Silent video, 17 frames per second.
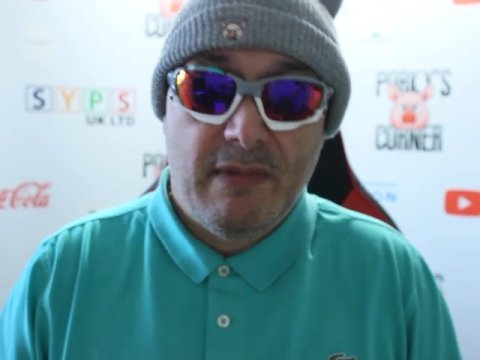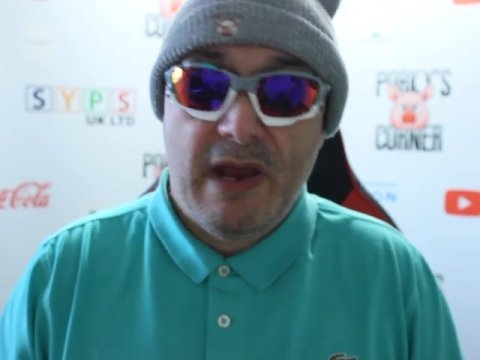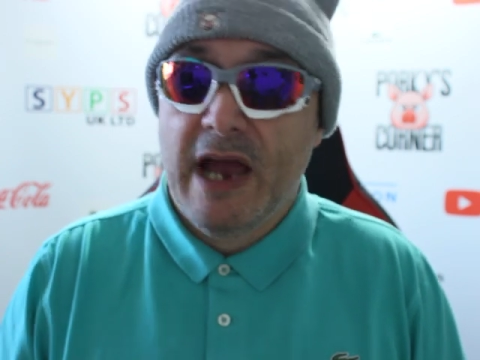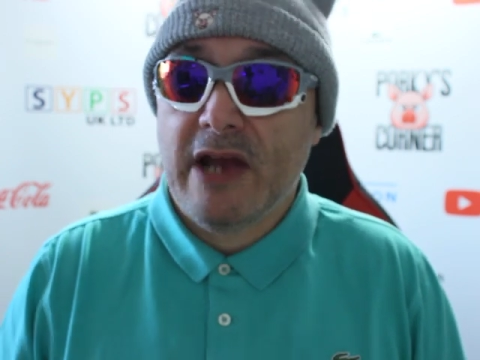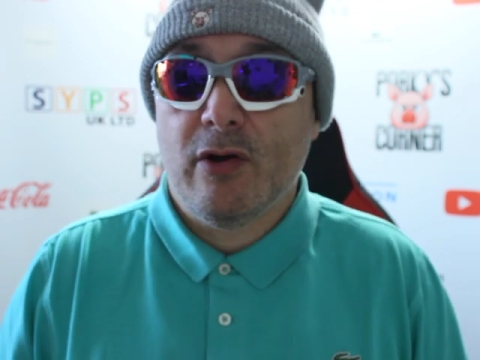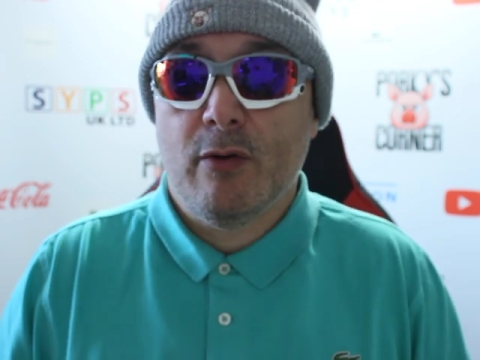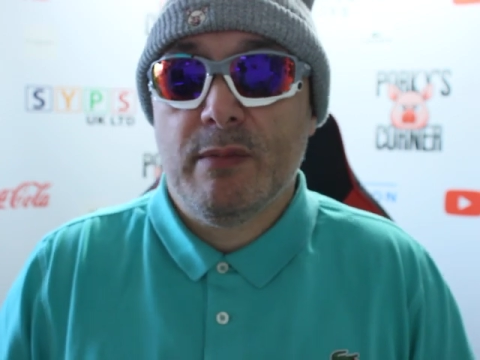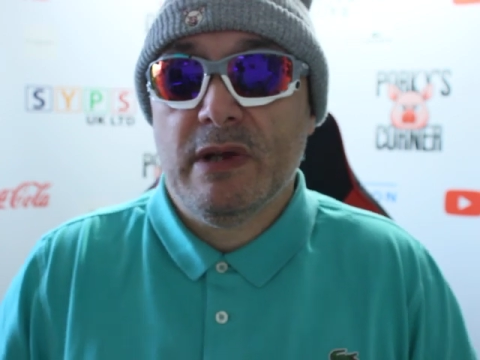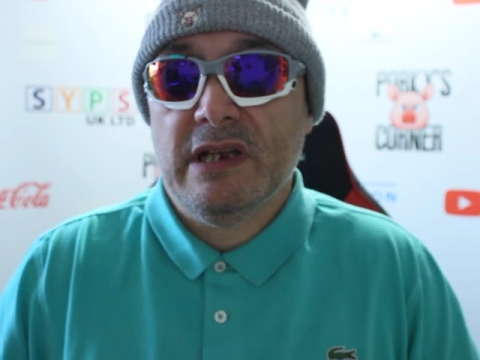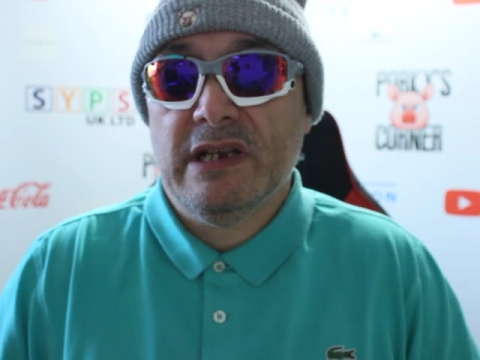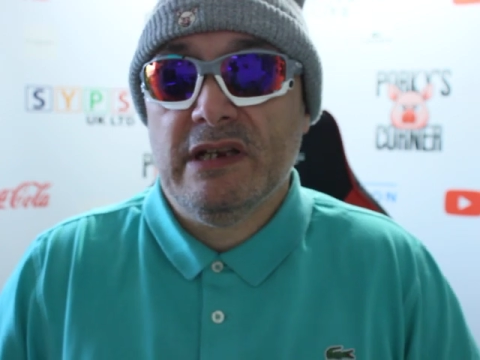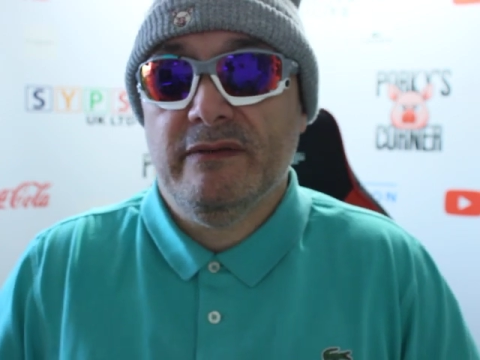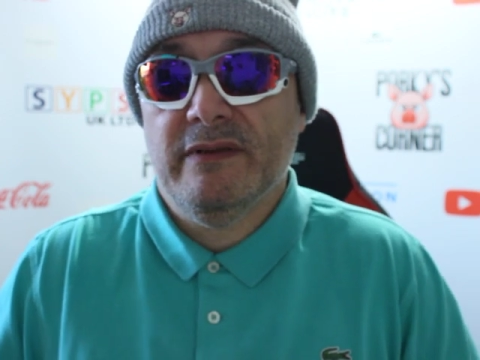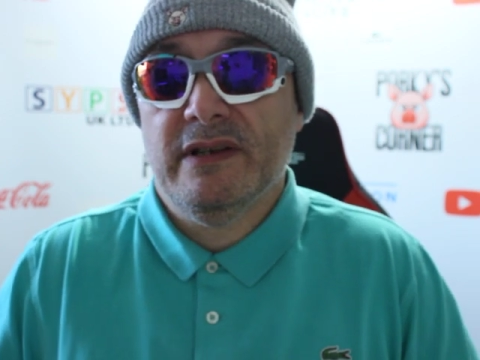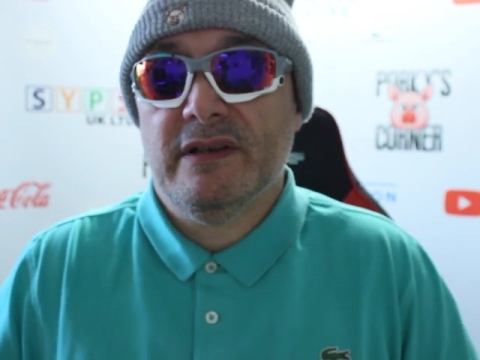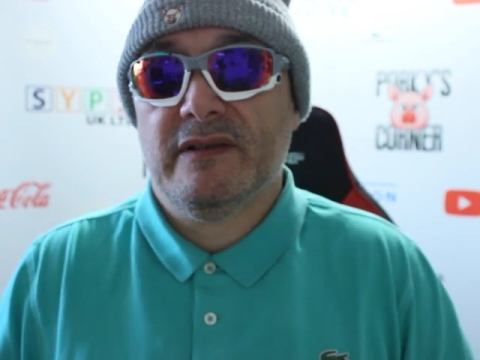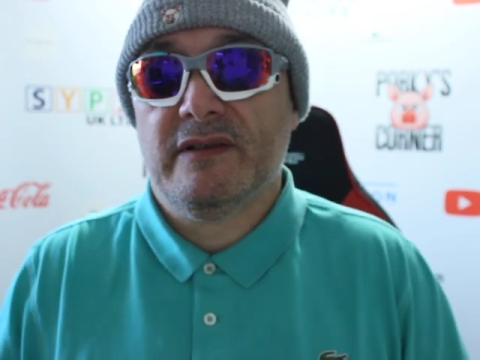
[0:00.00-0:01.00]
I don't
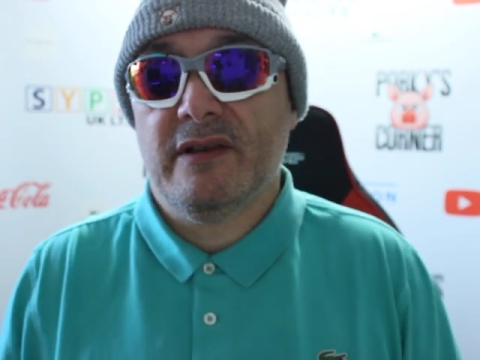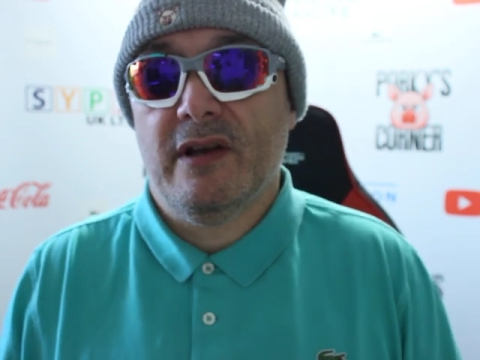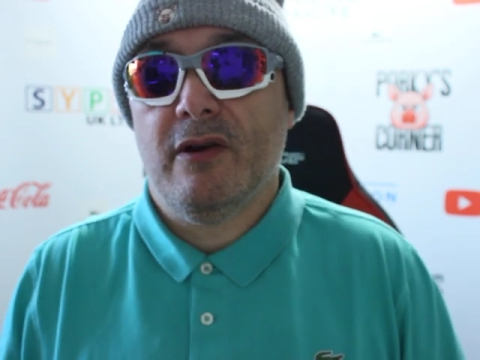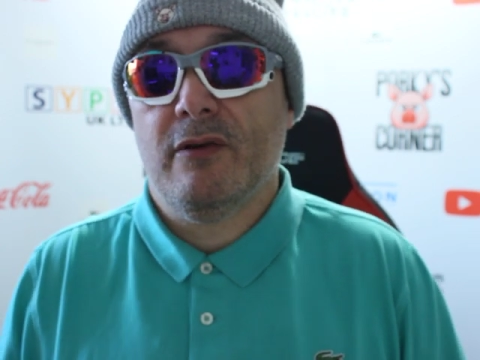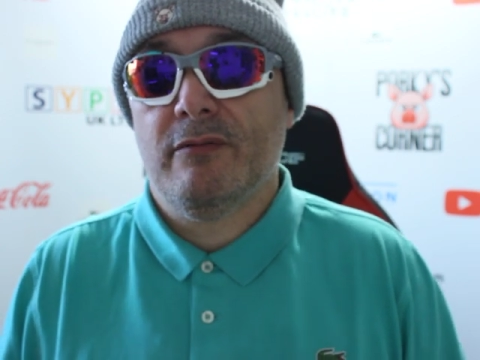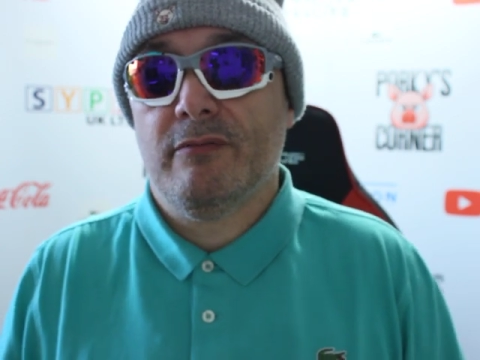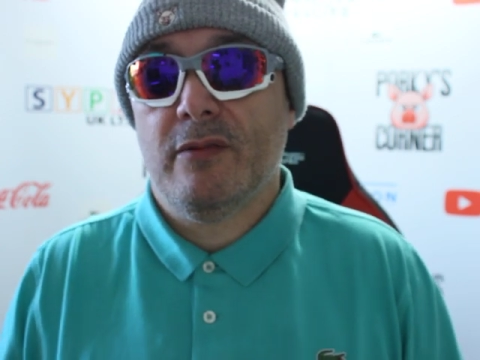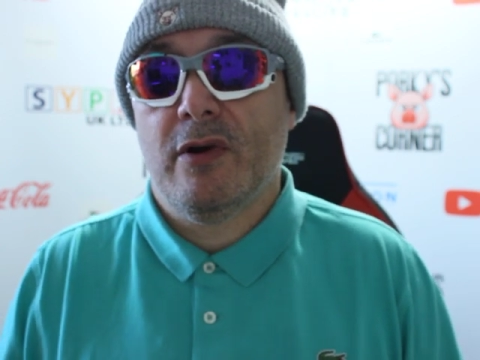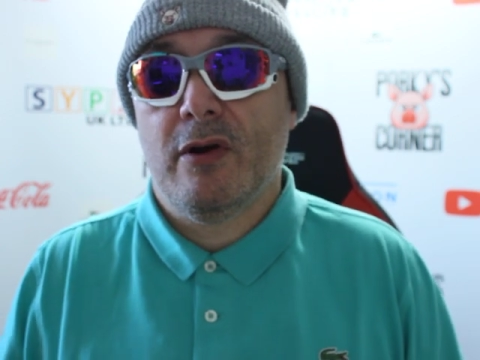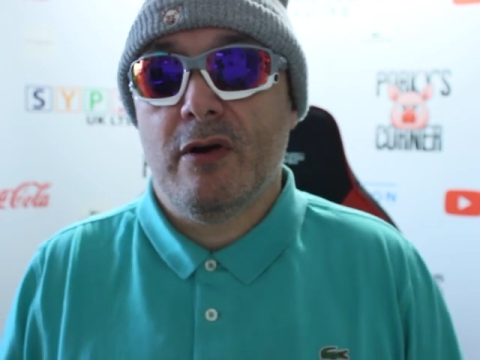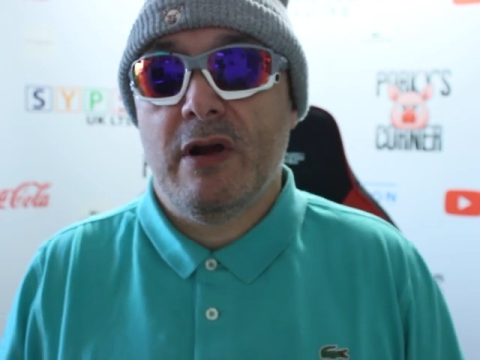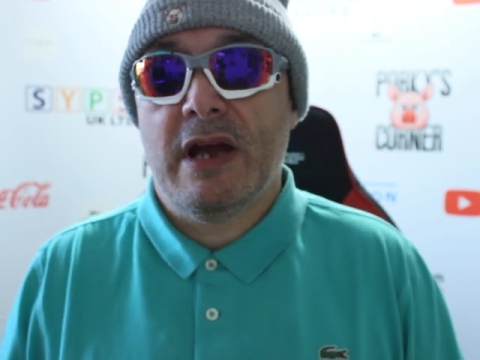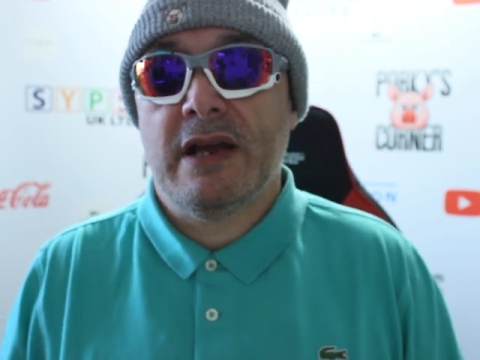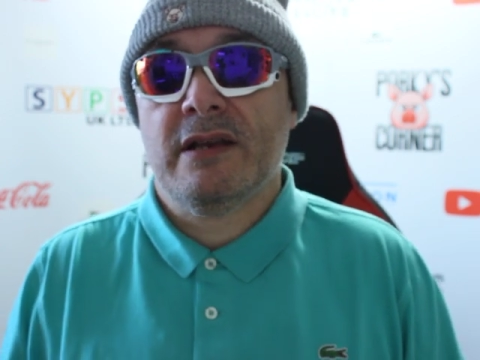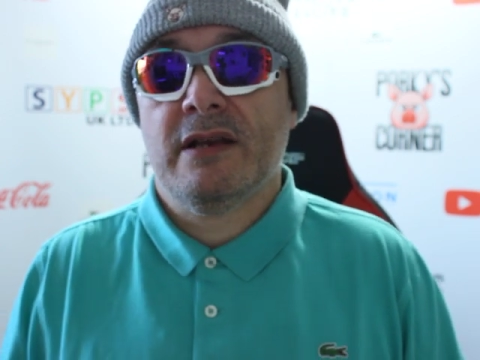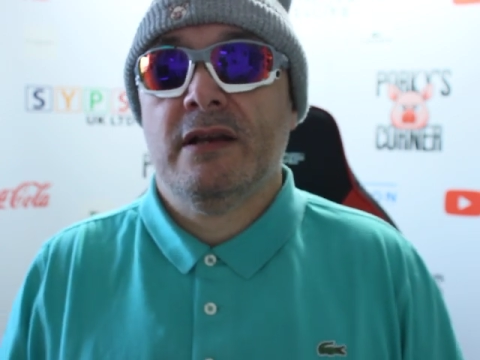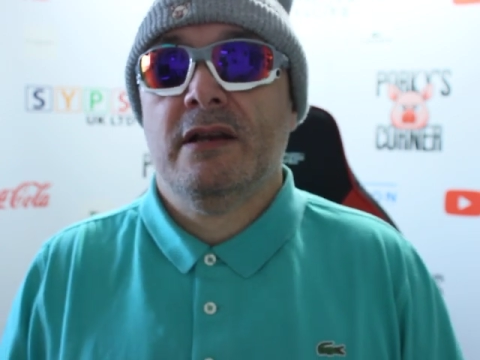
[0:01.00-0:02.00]
believe it. So all
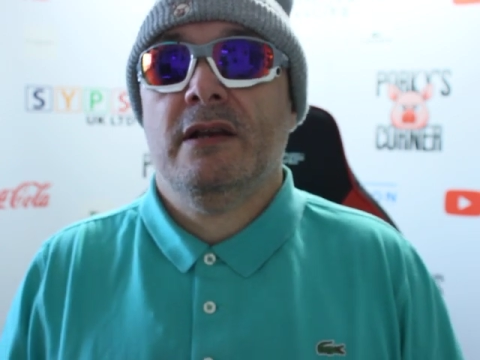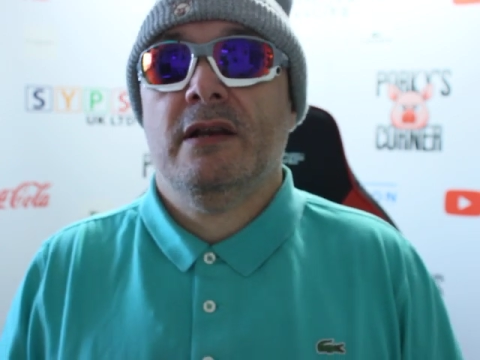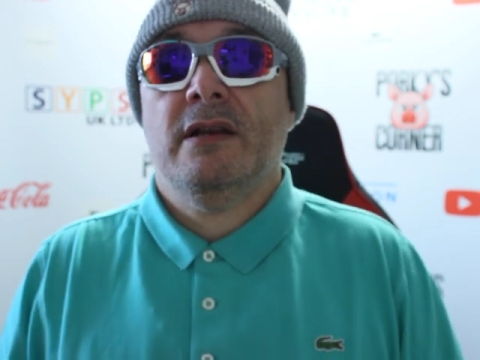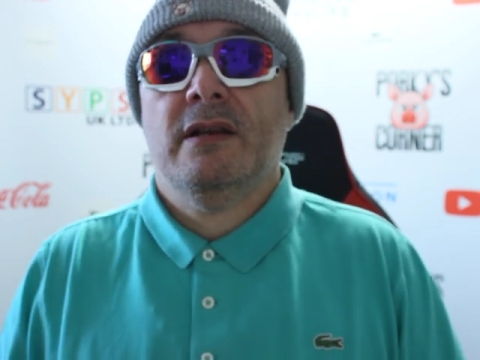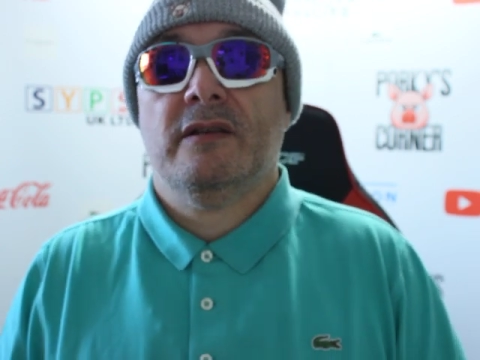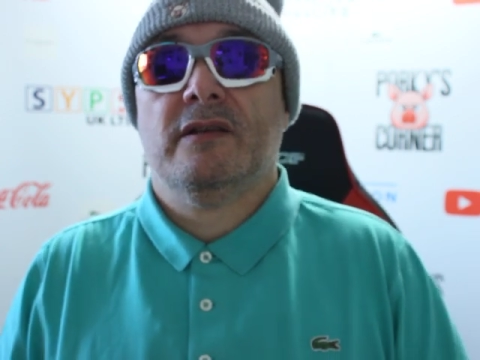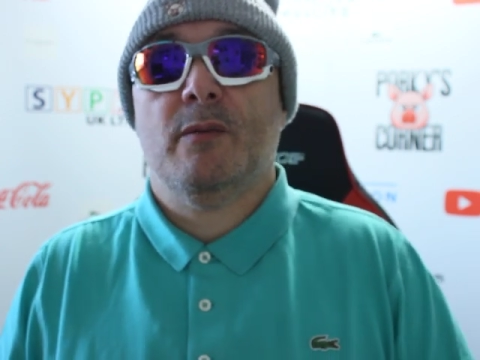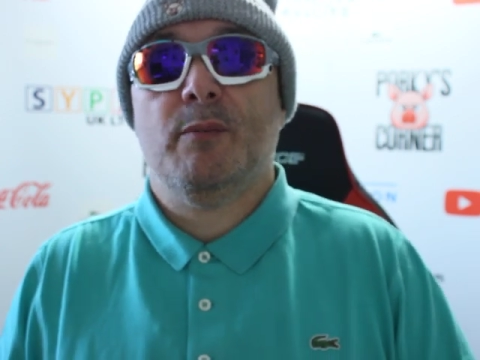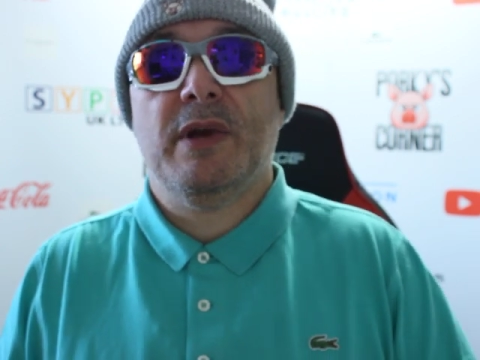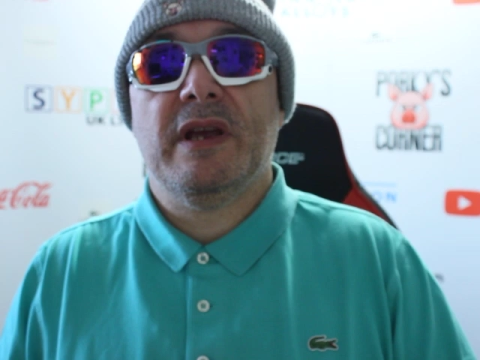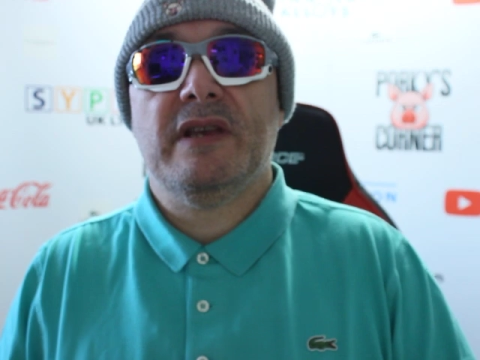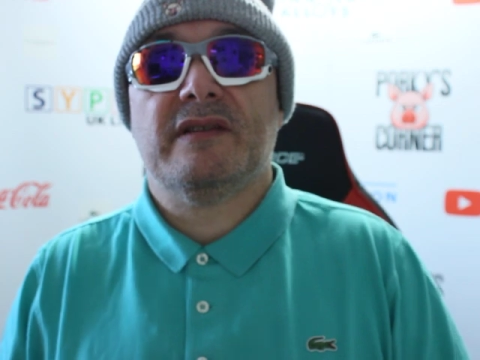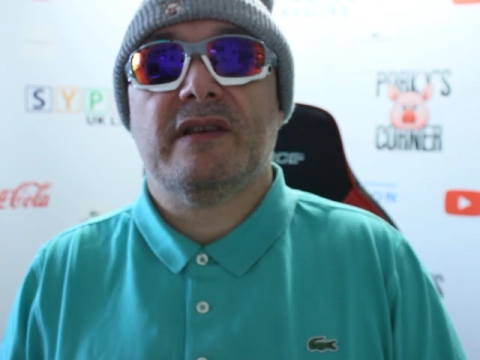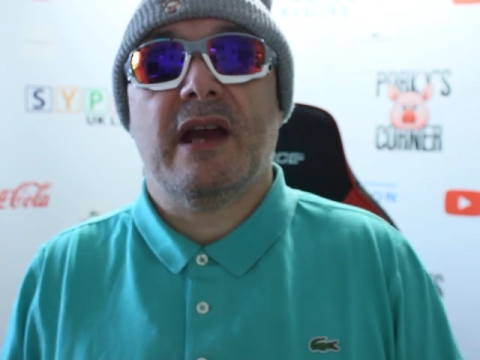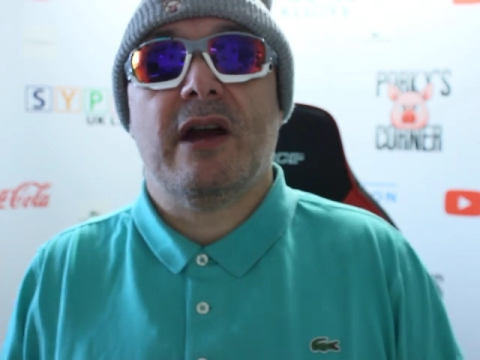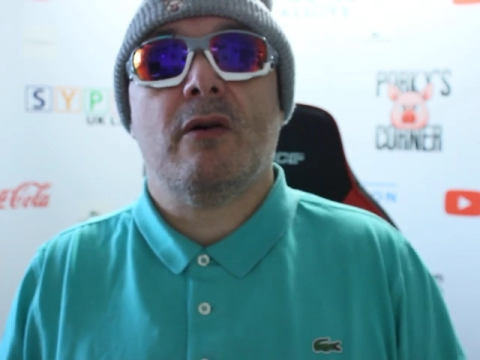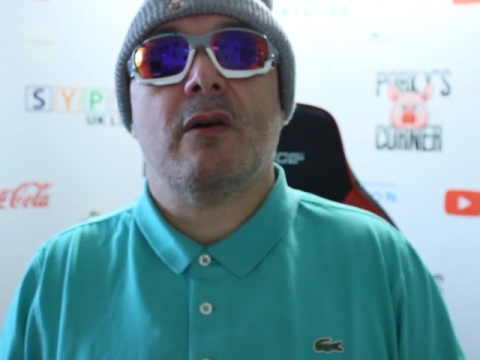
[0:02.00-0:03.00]
right, so
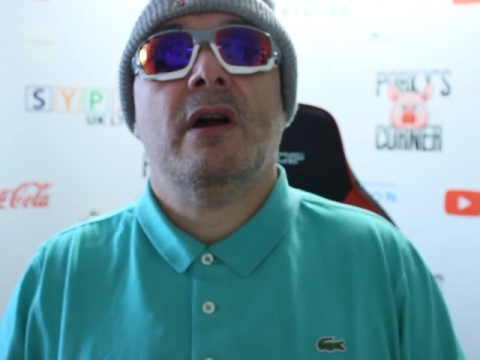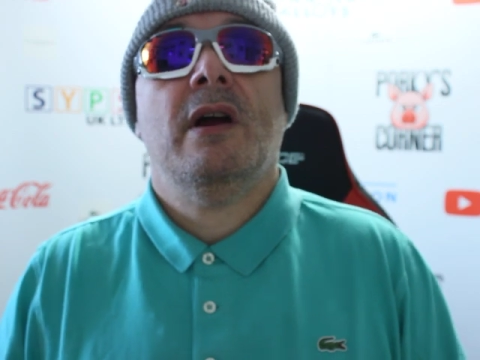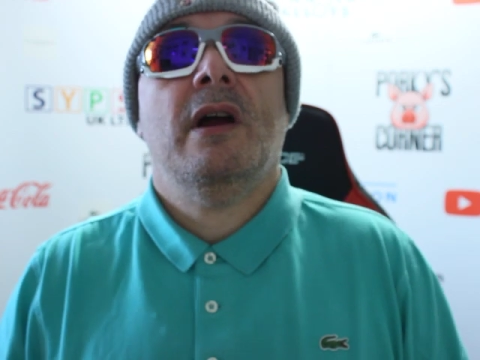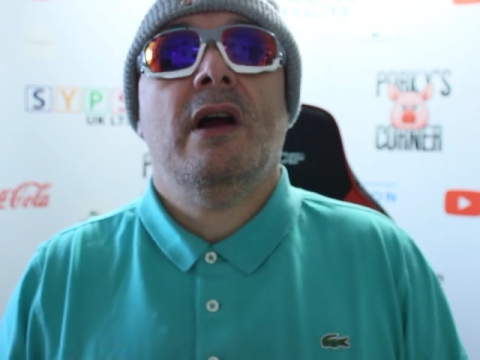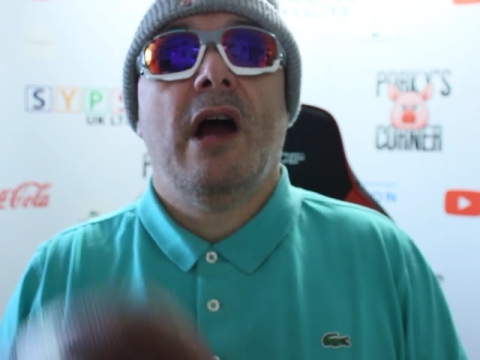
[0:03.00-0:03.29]
peace out.